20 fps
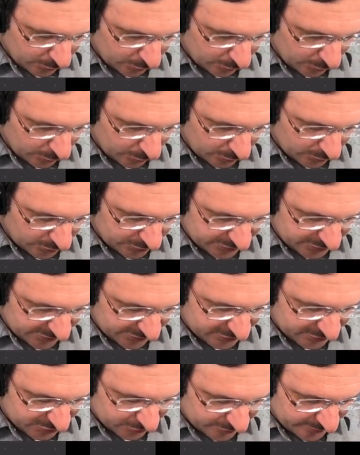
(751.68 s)
cosine
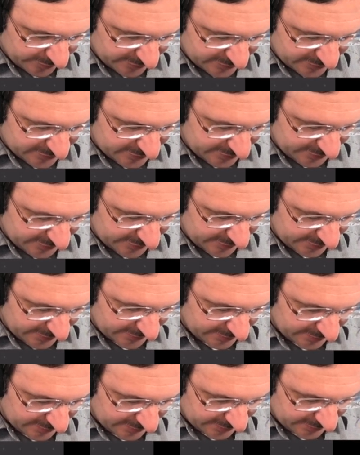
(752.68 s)
squared t
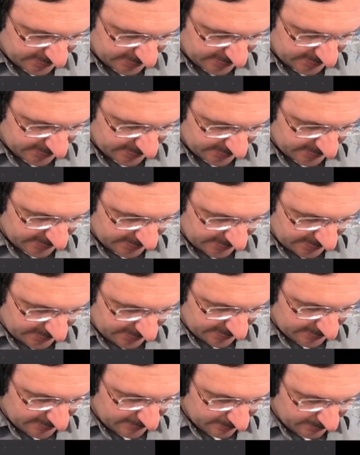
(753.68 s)

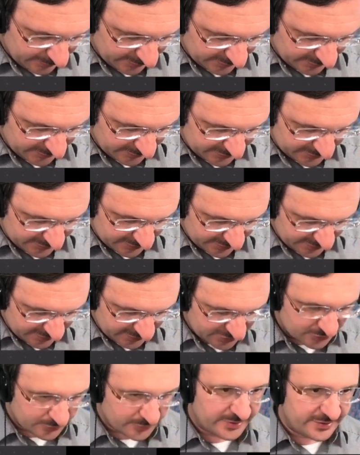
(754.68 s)
plus sine
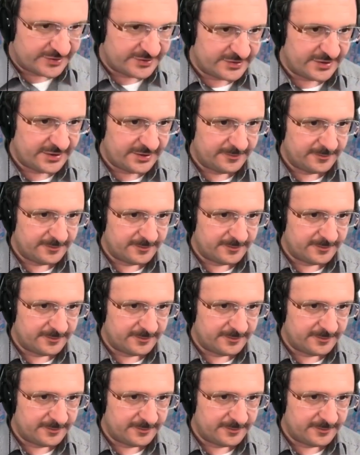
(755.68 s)
squared t.